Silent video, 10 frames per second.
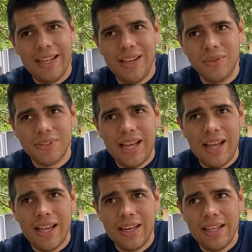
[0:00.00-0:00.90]
It was
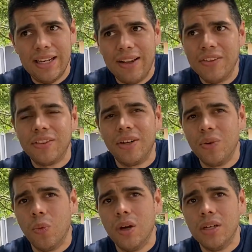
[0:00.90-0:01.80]
at
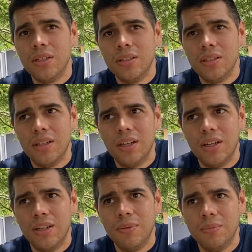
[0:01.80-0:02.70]
11:31,
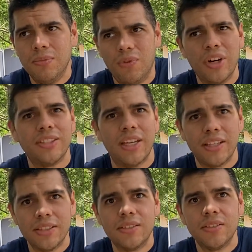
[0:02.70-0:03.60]
um, 40
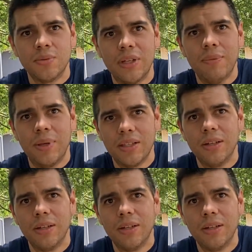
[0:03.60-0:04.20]
seconds. Okay, 11:30.